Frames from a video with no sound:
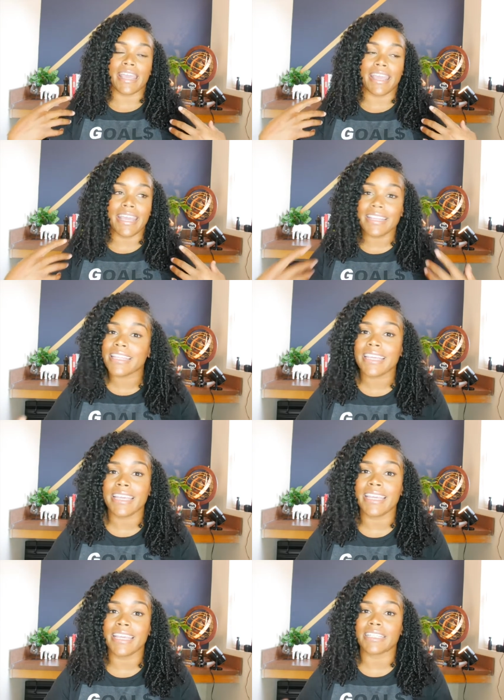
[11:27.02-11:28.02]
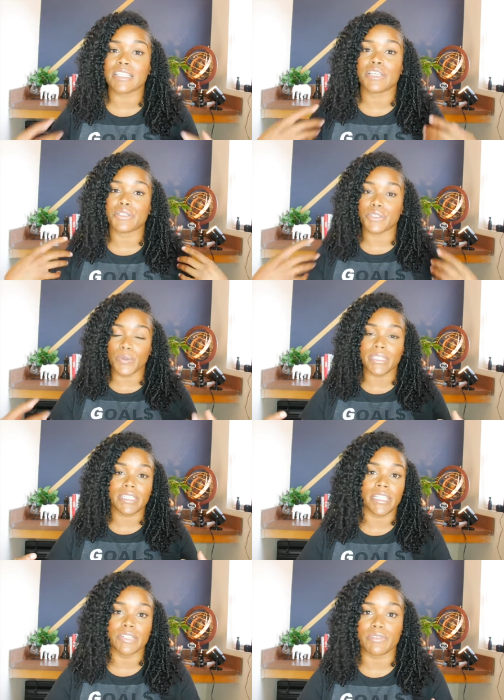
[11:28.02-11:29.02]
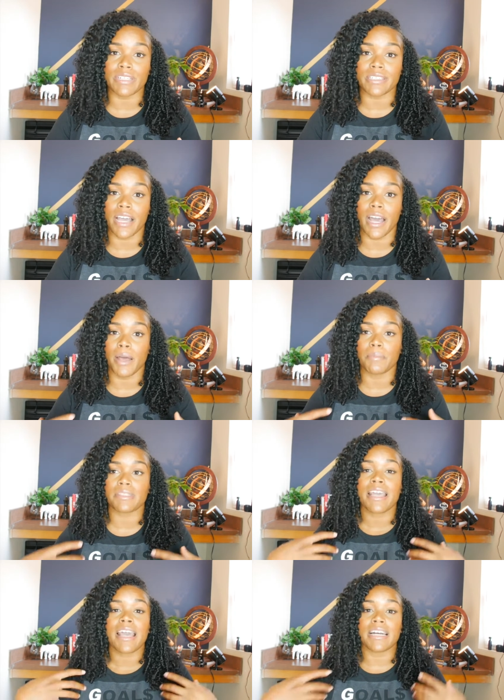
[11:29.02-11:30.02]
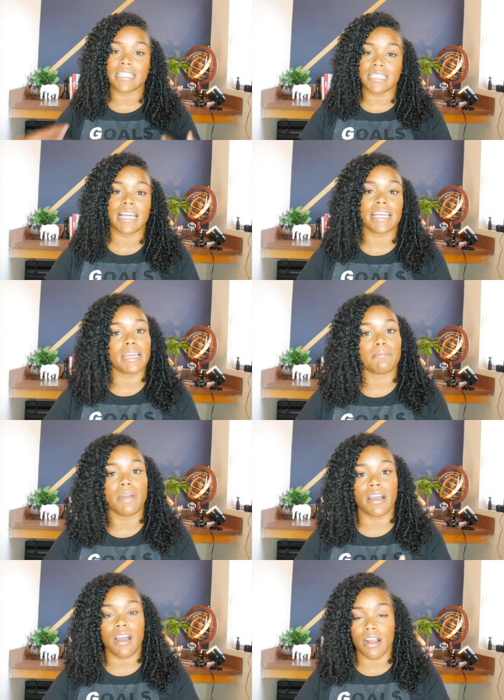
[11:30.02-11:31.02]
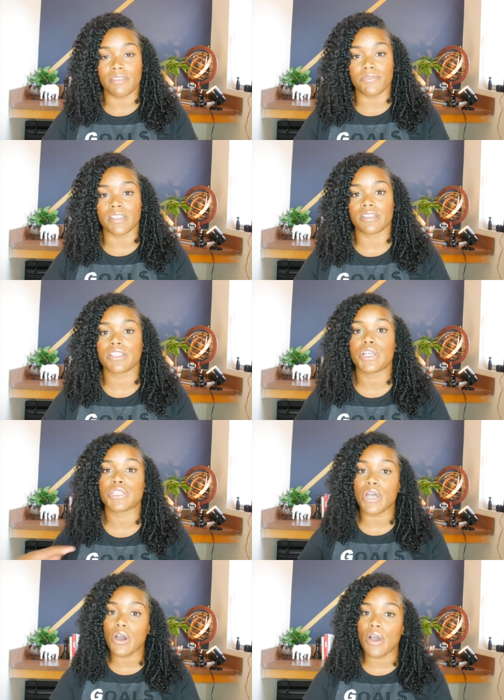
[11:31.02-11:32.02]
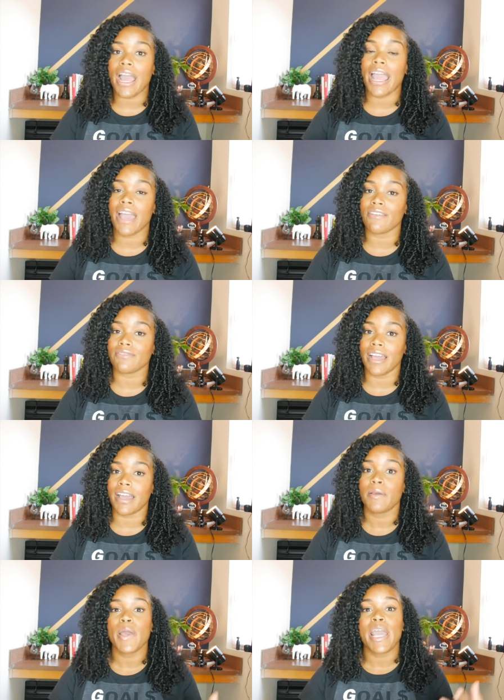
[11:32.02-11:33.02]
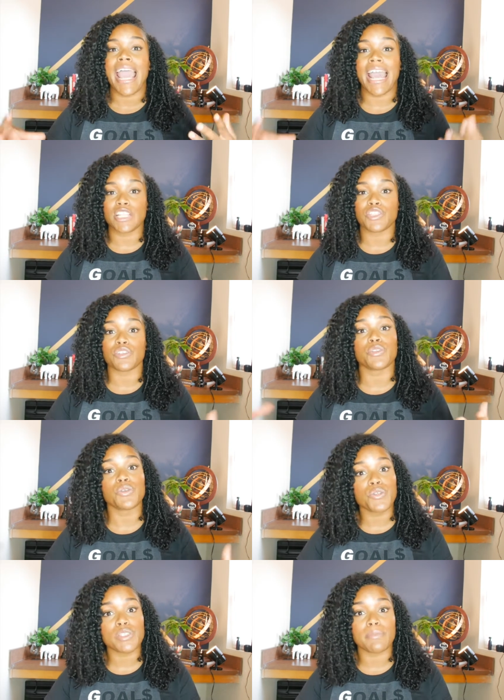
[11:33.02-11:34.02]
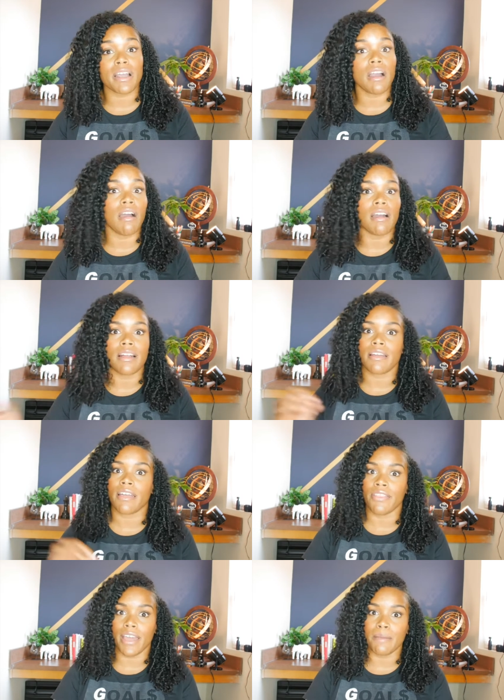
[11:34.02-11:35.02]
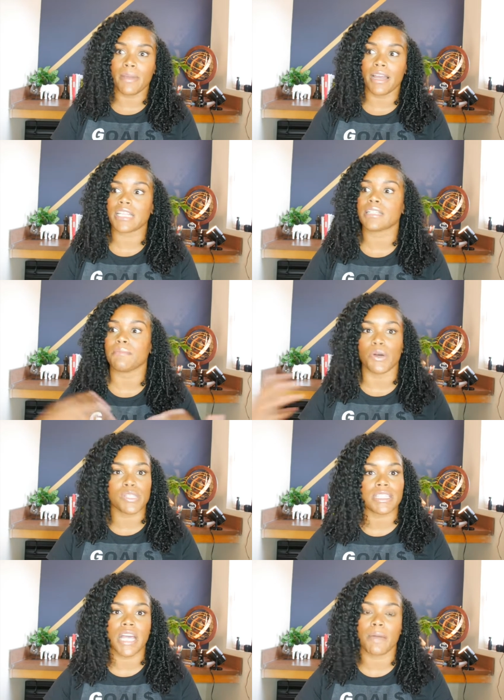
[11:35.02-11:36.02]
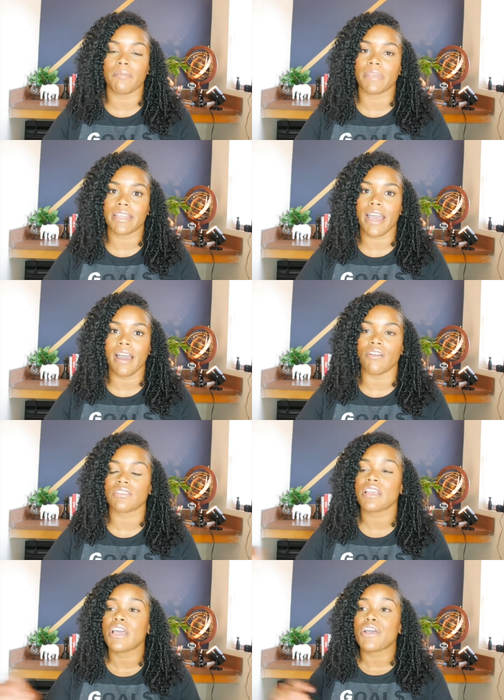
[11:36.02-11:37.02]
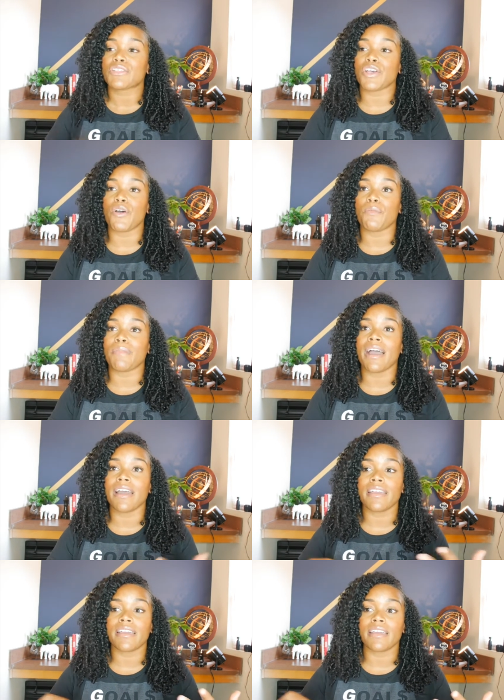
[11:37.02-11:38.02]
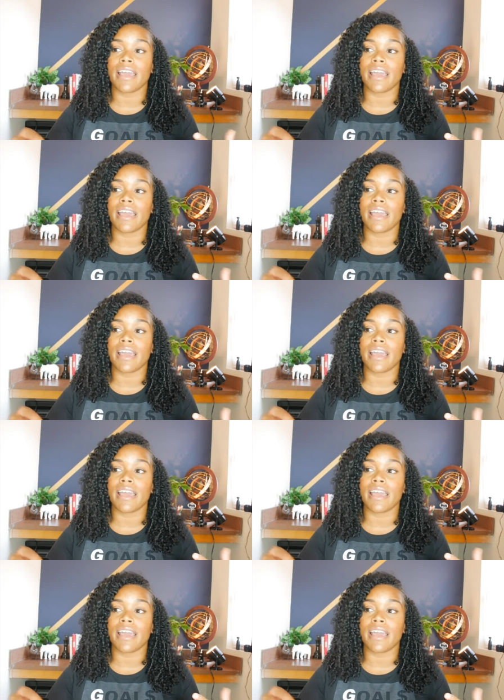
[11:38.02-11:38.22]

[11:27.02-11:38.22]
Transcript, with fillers: in the heat doing delivery jobs until I get my car fixed. So I have not had to use my car that much. Most of the time I'm in the house. So my